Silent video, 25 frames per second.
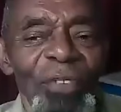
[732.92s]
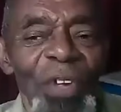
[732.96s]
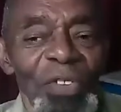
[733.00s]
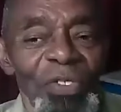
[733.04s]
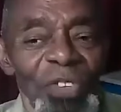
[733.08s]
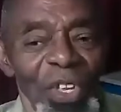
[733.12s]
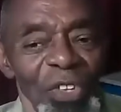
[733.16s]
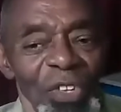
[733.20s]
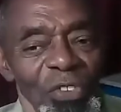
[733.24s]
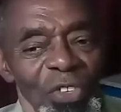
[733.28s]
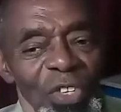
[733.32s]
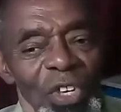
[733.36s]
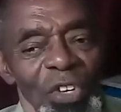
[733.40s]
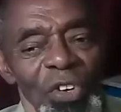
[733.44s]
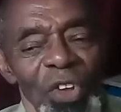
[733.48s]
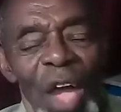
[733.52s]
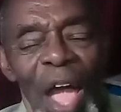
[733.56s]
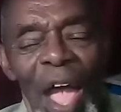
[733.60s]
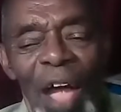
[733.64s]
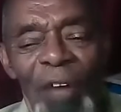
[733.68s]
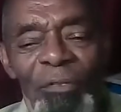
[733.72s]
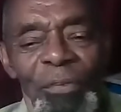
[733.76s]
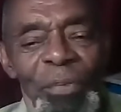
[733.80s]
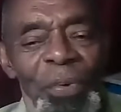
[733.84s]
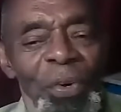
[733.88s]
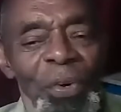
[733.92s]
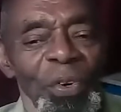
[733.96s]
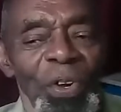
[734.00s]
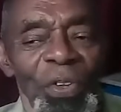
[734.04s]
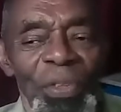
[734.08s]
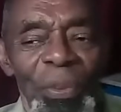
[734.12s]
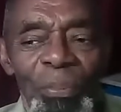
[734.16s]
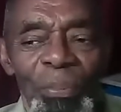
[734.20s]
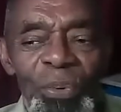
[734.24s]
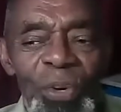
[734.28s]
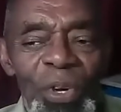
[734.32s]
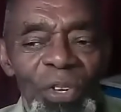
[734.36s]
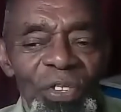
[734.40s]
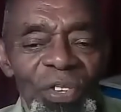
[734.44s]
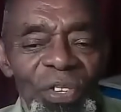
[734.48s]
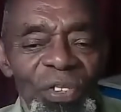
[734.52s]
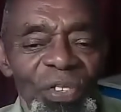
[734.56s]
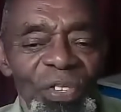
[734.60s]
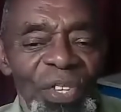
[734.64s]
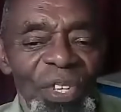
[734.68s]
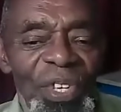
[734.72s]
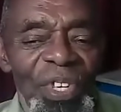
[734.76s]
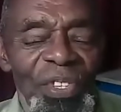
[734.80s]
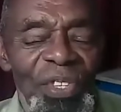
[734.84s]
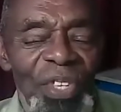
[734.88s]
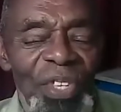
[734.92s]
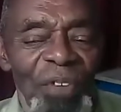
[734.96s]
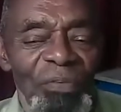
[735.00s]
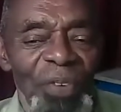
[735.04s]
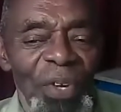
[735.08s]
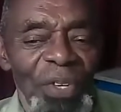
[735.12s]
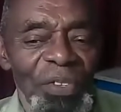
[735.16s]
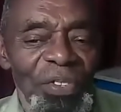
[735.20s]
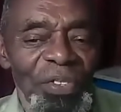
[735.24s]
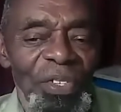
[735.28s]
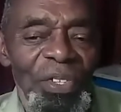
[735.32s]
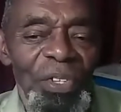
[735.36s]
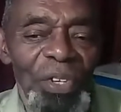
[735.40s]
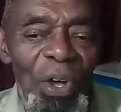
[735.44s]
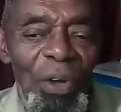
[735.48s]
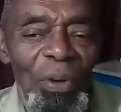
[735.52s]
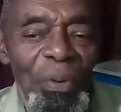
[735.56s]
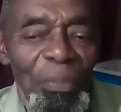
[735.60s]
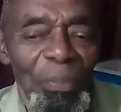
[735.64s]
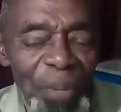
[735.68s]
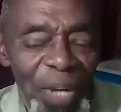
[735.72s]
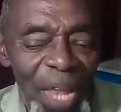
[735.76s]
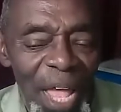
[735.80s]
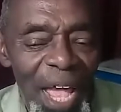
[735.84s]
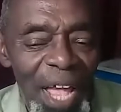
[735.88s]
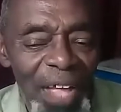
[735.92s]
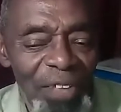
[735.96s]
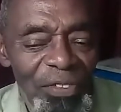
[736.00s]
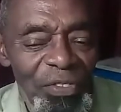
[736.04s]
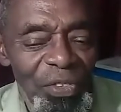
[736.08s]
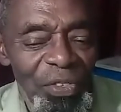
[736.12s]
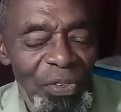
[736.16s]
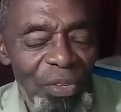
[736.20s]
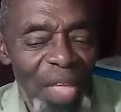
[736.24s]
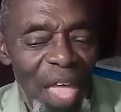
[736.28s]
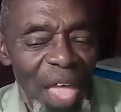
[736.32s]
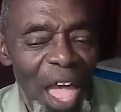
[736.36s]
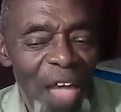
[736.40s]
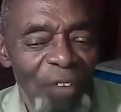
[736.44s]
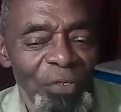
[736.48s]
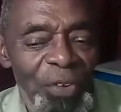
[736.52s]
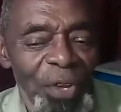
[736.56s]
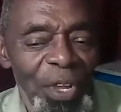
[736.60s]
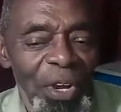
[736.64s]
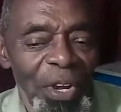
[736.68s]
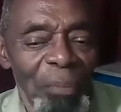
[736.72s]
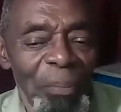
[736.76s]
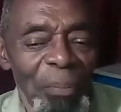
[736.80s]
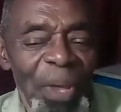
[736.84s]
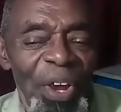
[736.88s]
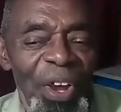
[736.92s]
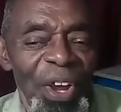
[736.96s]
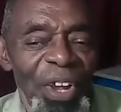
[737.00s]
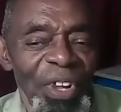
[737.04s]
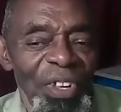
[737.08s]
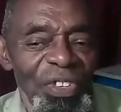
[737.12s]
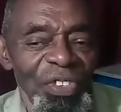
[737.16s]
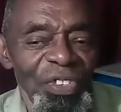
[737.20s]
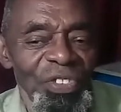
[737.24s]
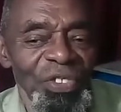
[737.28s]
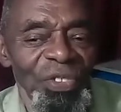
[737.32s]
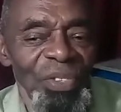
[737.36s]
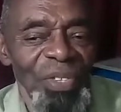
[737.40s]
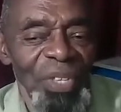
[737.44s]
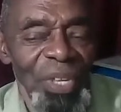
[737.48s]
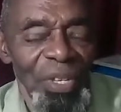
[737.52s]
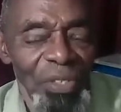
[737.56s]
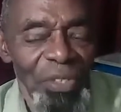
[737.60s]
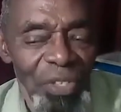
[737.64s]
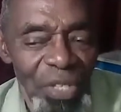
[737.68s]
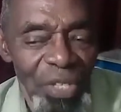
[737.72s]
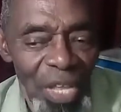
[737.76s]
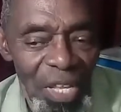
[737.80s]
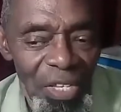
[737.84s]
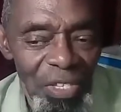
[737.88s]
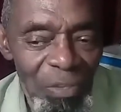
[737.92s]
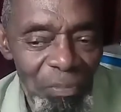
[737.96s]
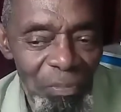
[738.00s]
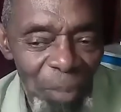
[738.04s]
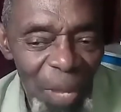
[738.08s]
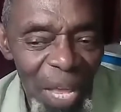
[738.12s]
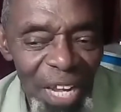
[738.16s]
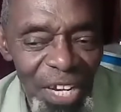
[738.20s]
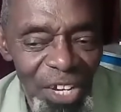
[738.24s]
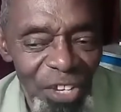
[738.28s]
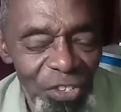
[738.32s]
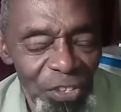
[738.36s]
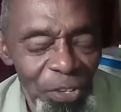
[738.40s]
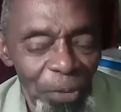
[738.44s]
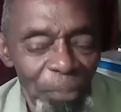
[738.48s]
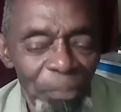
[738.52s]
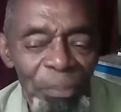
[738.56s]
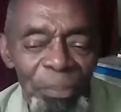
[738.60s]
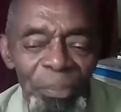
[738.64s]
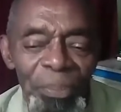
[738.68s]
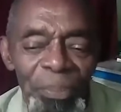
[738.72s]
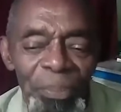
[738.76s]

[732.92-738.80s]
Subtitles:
of us, and you know how full the prisons is of us, blacks, African Americans, and Spanish.